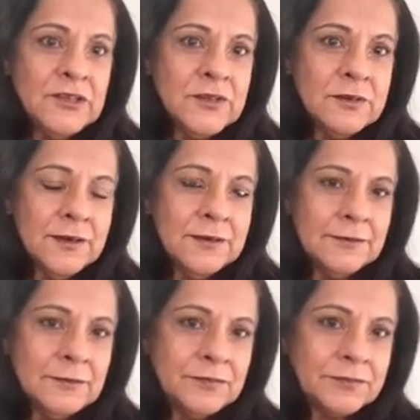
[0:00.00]
to,
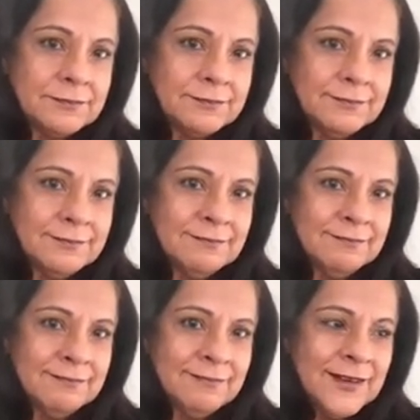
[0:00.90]
go ahead.
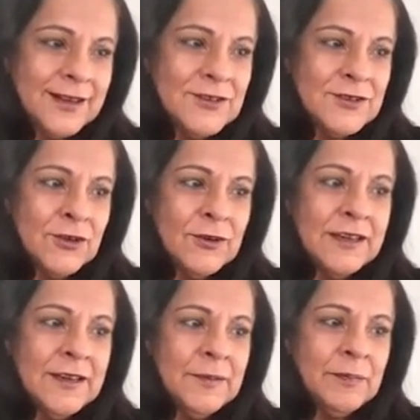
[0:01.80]

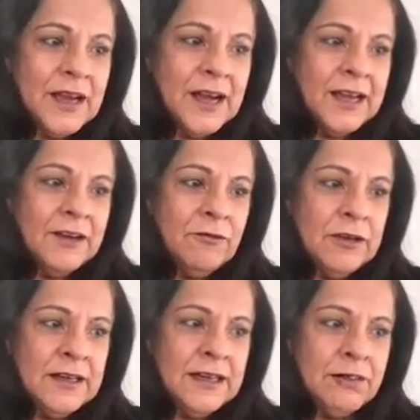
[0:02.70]
Sorry, I
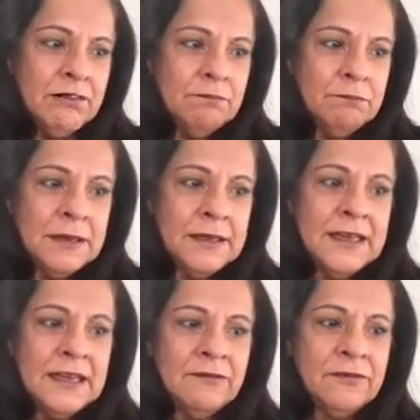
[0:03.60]
really
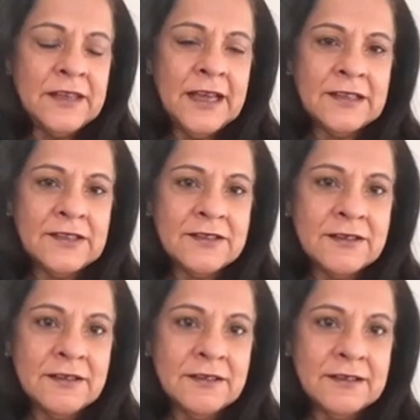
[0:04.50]
believe that
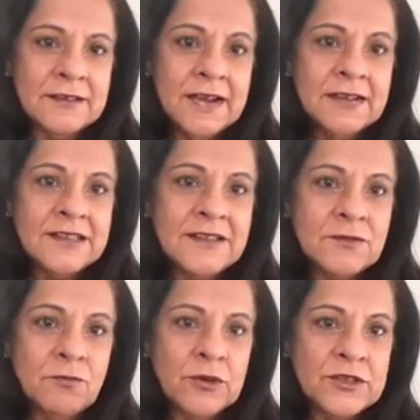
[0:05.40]
that
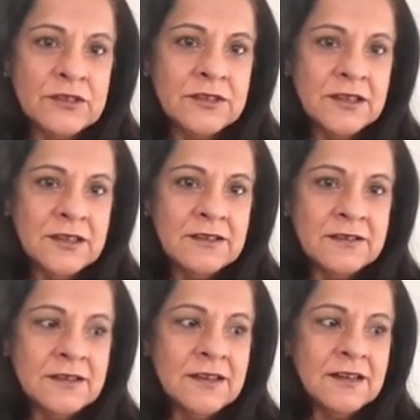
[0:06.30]
is what
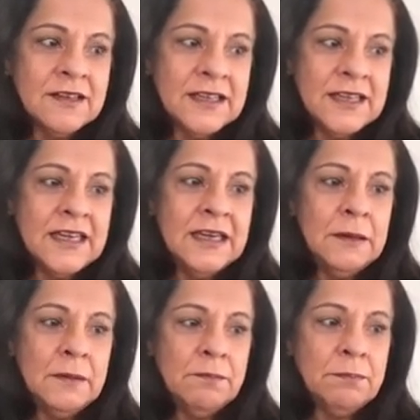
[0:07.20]
is a
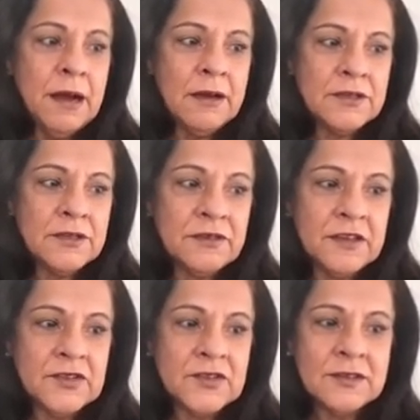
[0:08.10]
key part of
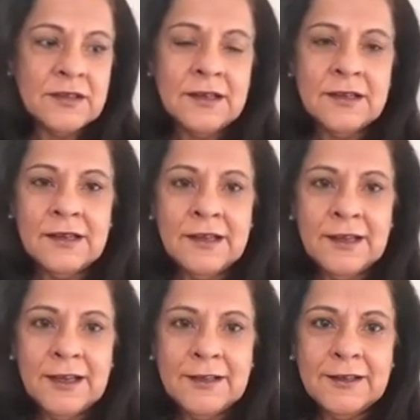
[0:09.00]
it.
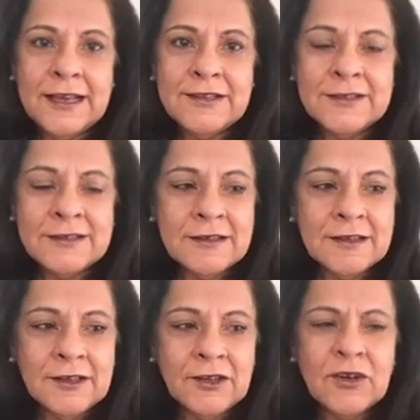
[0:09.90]
There's,
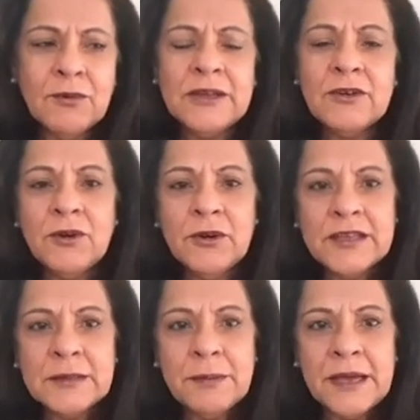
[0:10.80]
you know, when you look
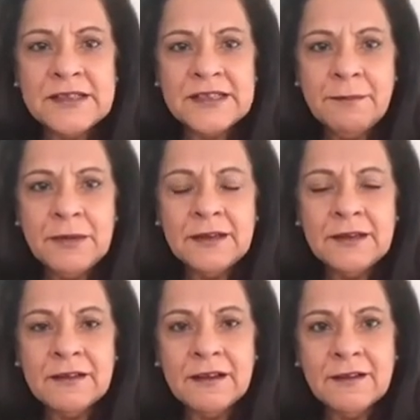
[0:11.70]
at the
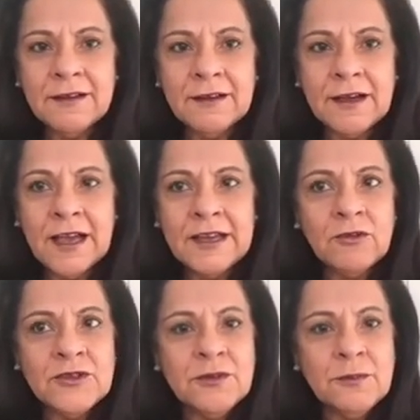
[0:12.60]
pandemic, I
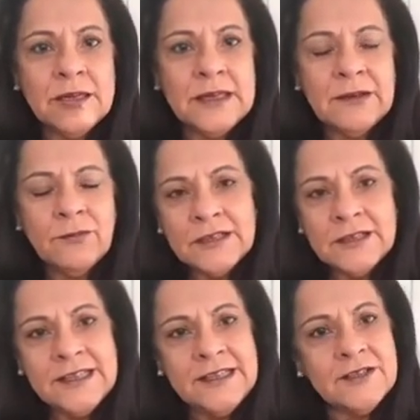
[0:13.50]
also believe
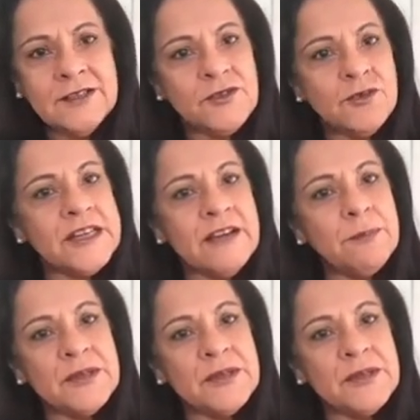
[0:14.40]
that leaders don't have a